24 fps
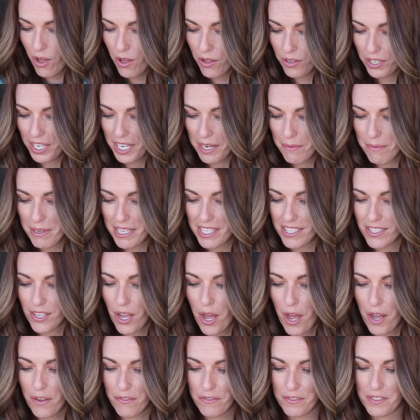all gonna be
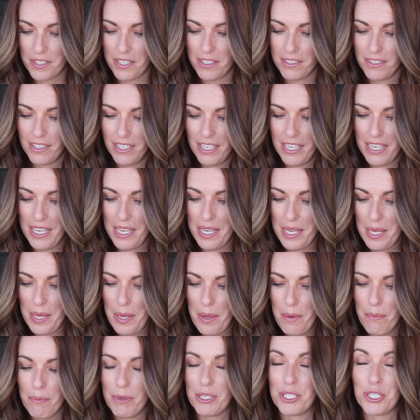soft.
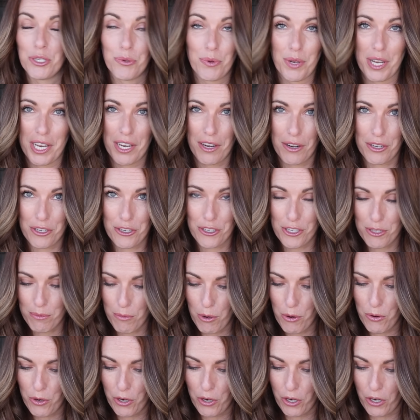But doing it on your
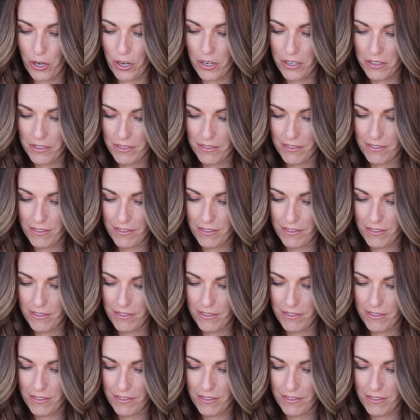smoker